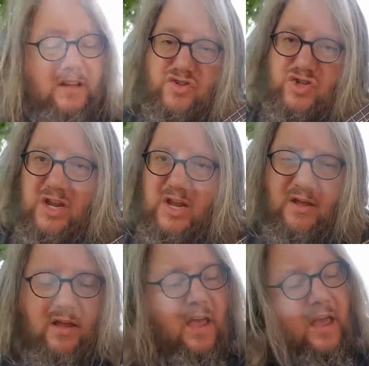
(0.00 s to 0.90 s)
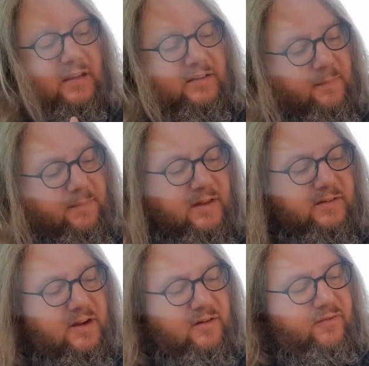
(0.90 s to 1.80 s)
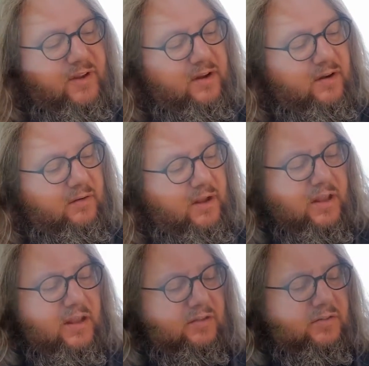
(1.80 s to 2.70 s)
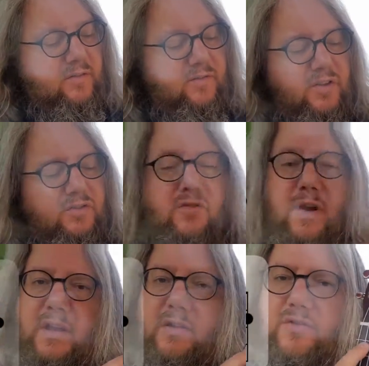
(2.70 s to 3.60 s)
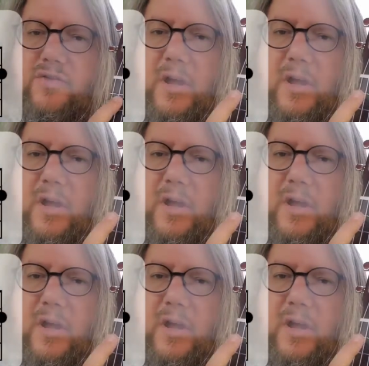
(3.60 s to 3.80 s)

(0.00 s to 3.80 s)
like a G, except that center finger, instead of this triangular